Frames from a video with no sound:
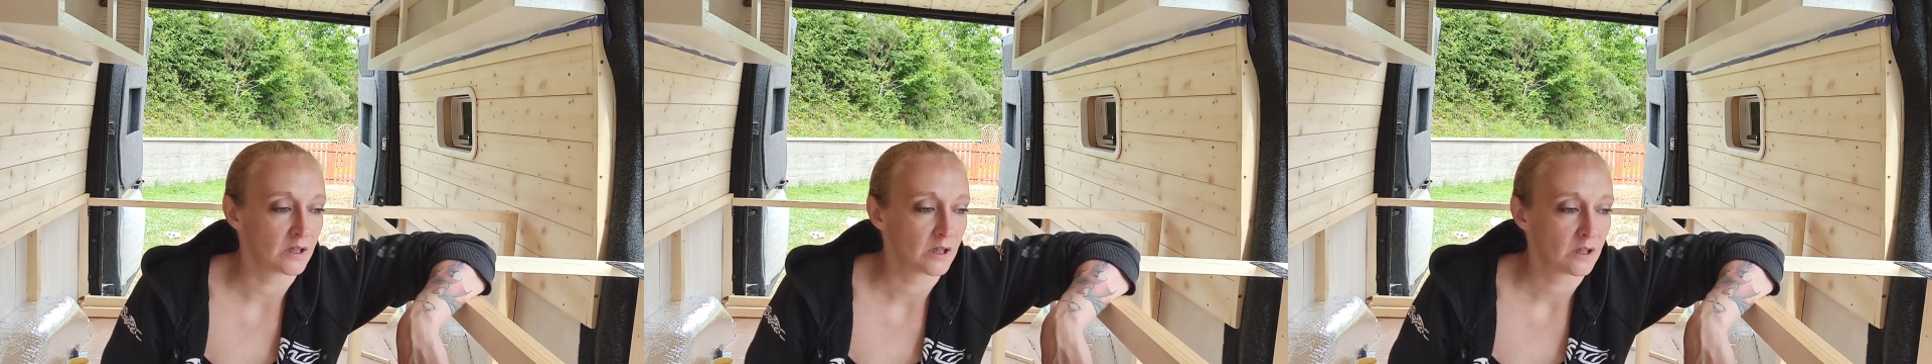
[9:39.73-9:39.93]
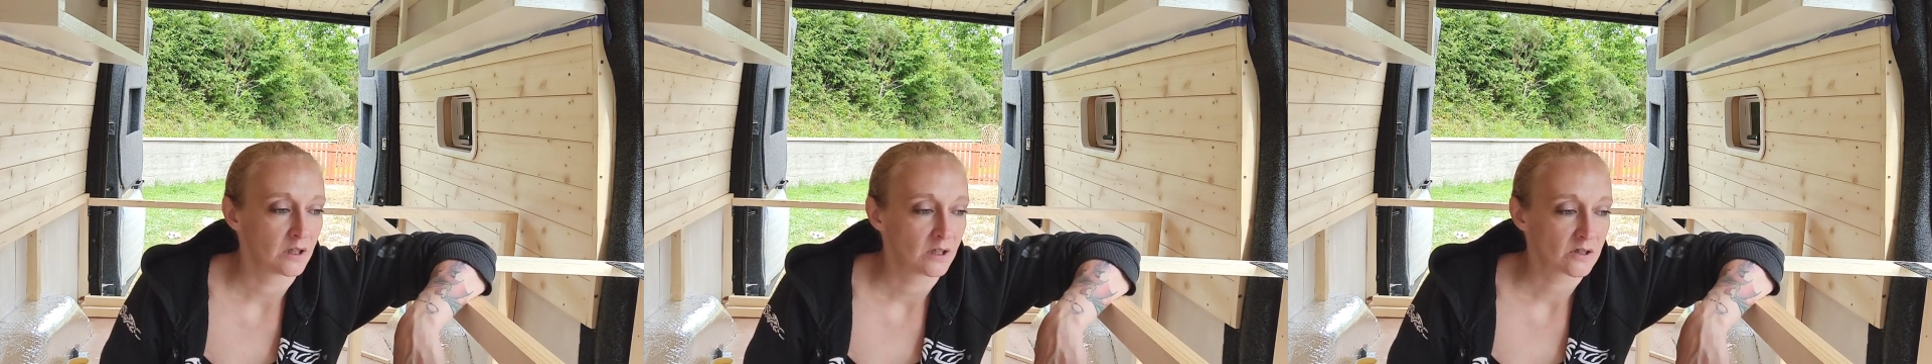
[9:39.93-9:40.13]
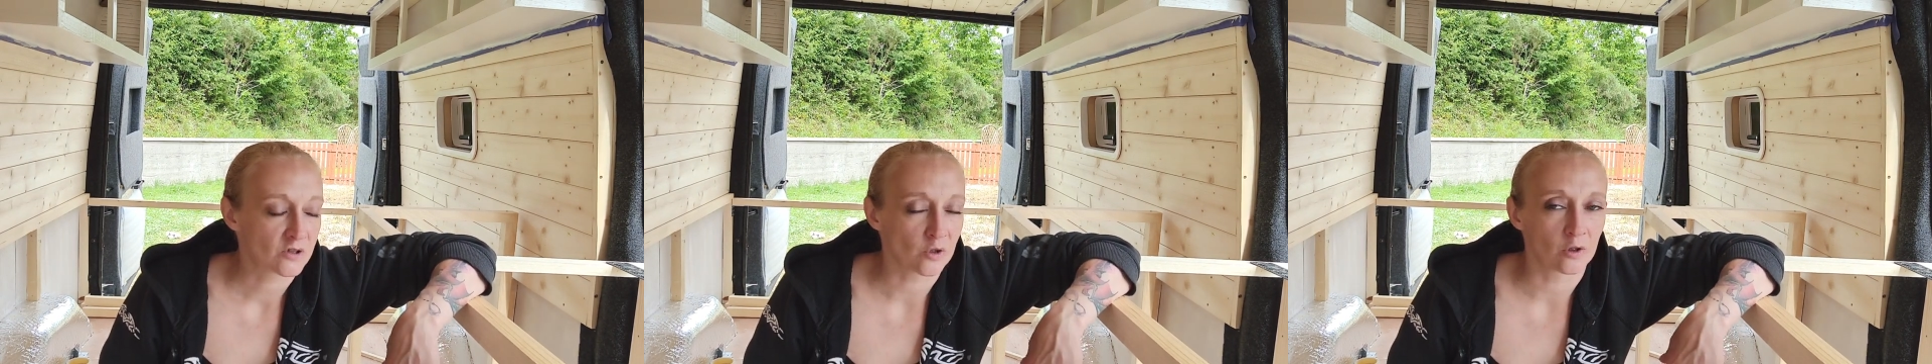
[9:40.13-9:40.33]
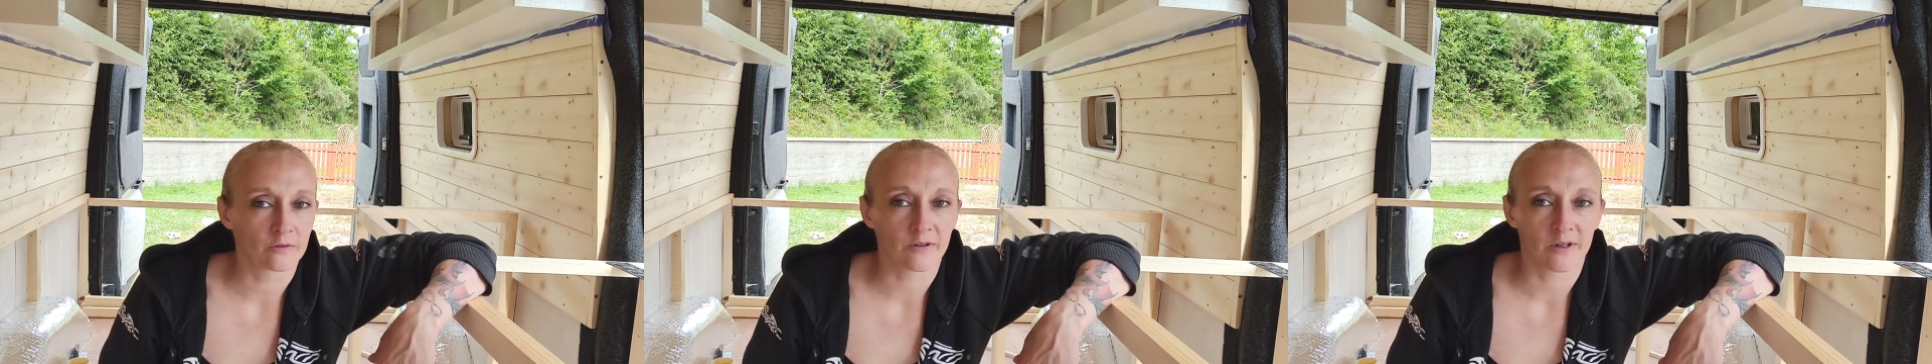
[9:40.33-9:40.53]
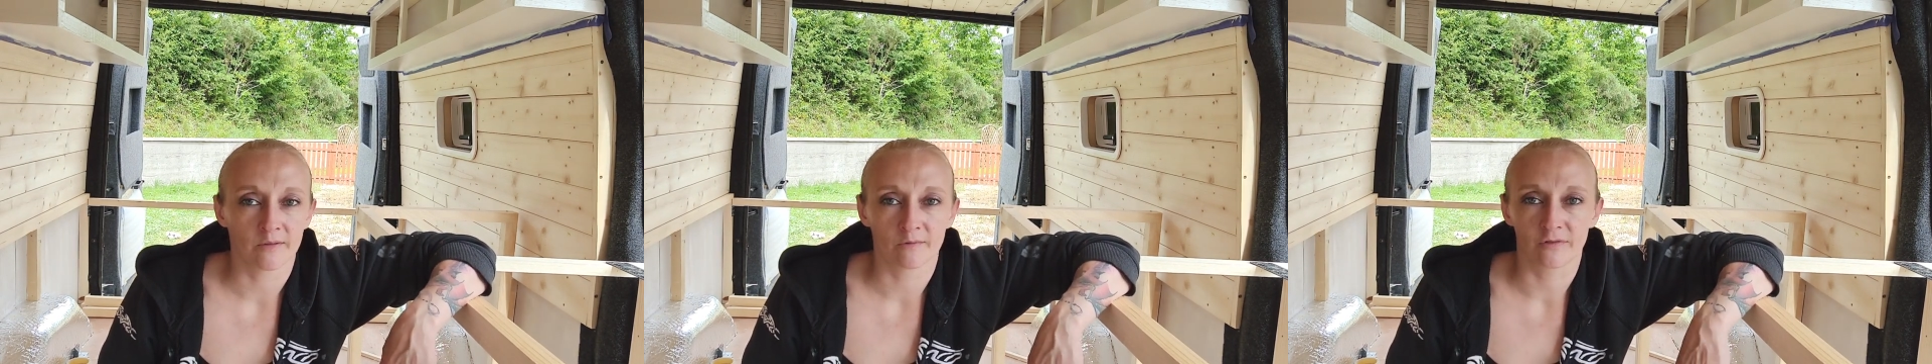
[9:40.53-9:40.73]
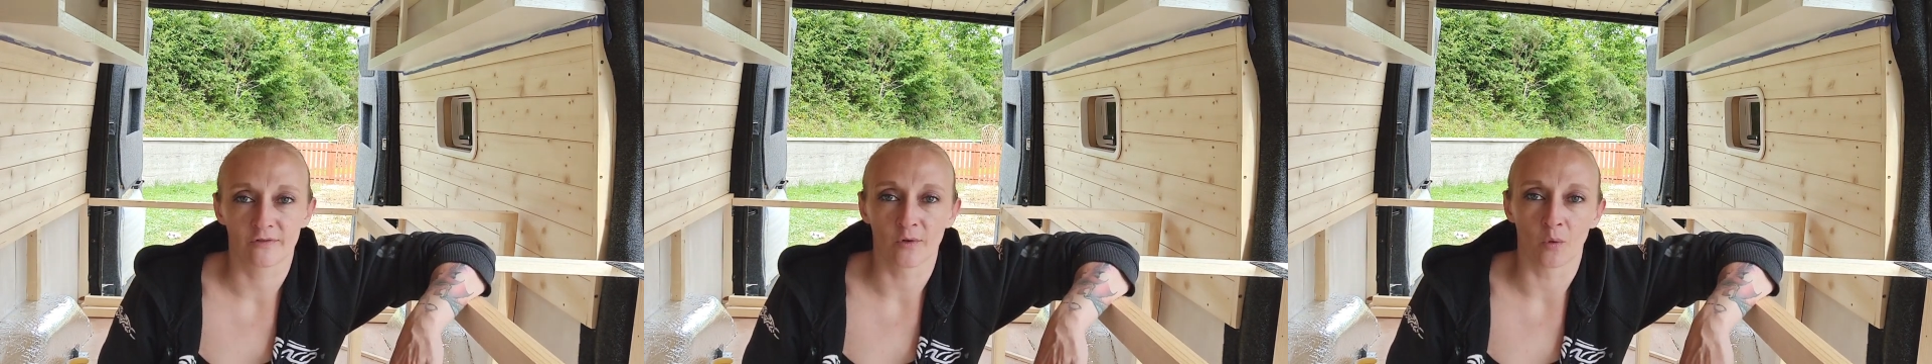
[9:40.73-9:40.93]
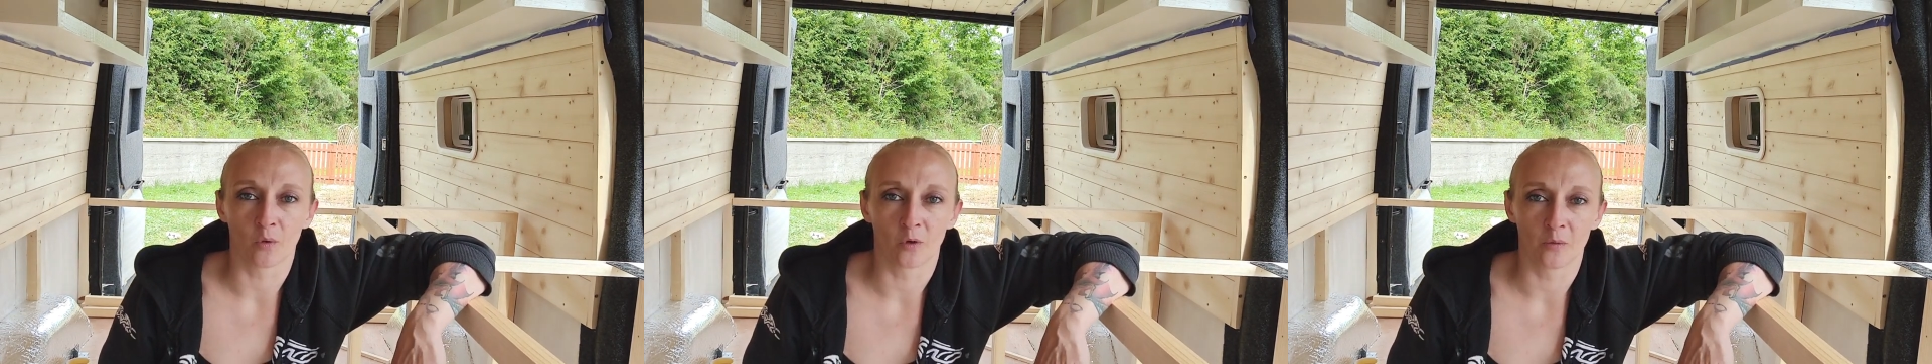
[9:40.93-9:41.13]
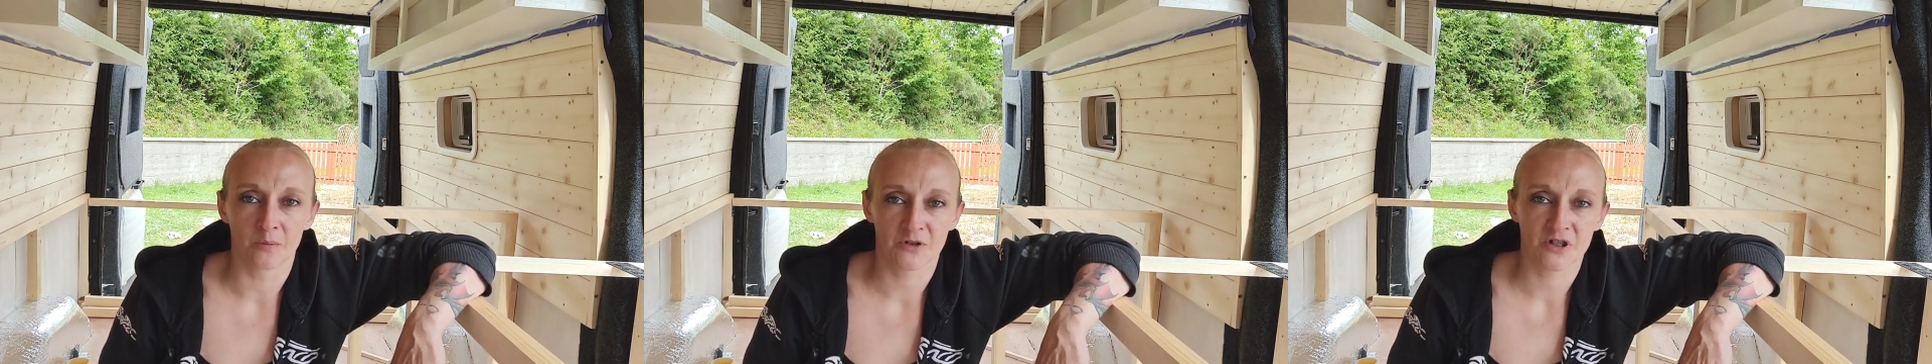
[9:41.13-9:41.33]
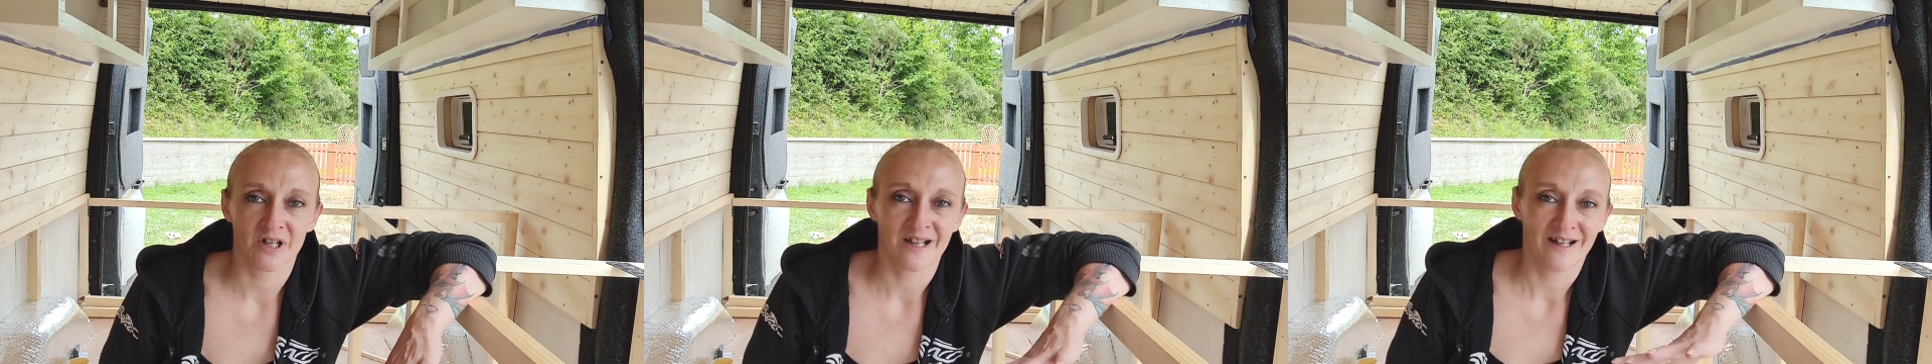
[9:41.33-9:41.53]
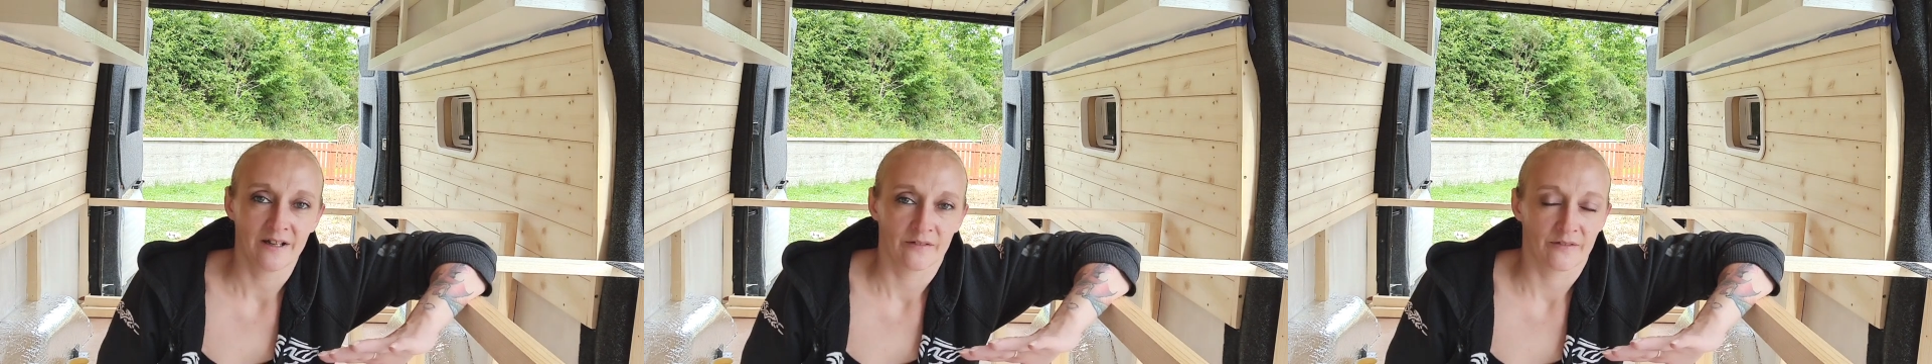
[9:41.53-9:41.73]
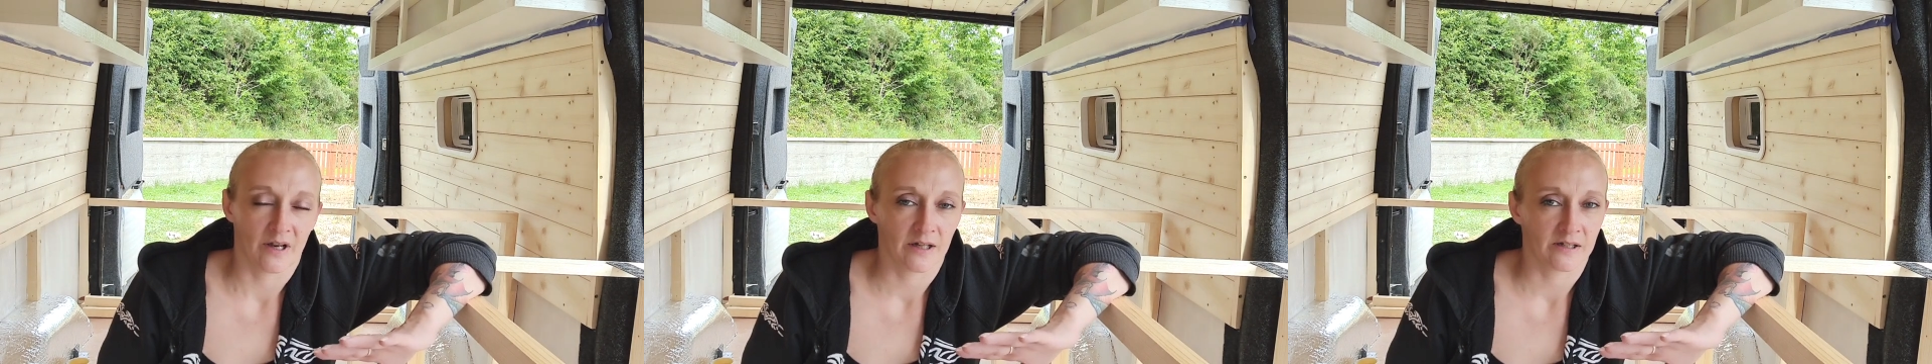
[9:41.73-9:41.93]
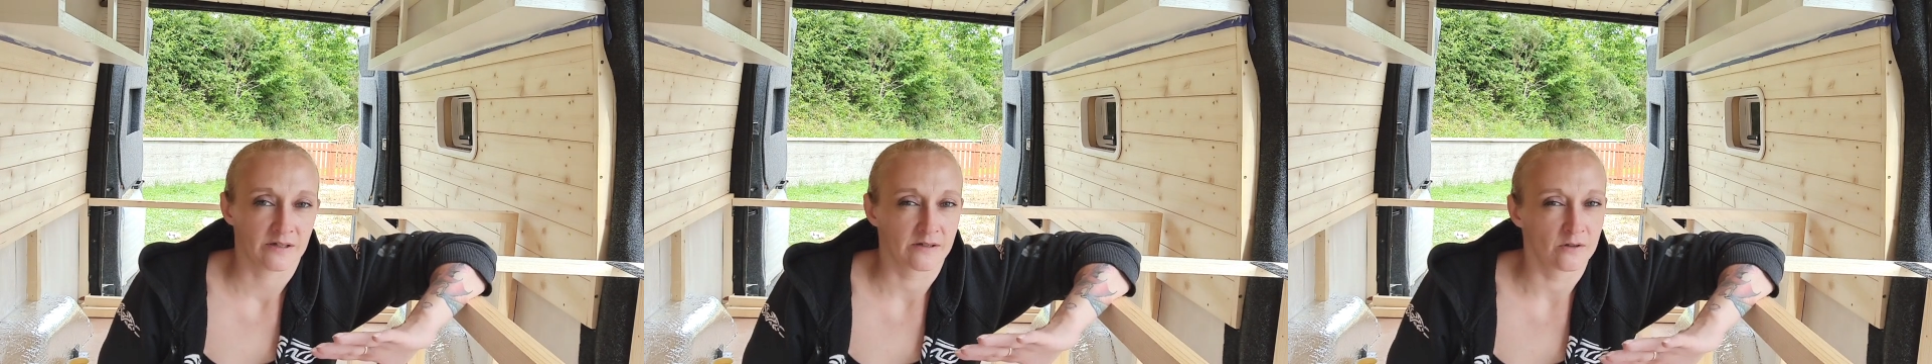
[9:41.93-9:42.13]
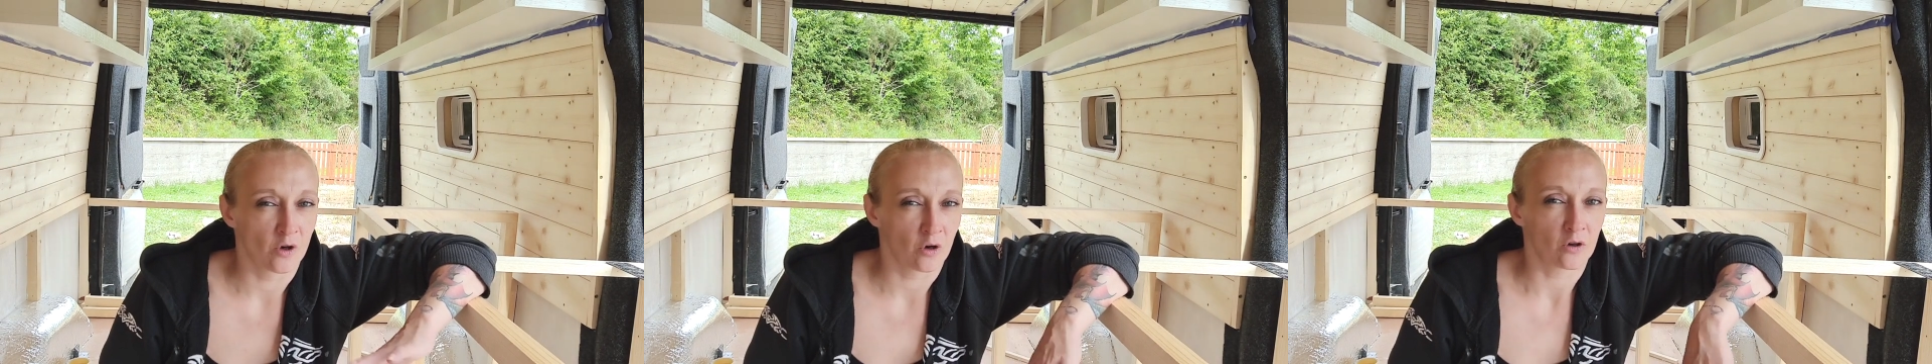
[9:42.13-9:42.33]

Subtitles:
sort of informed that it's not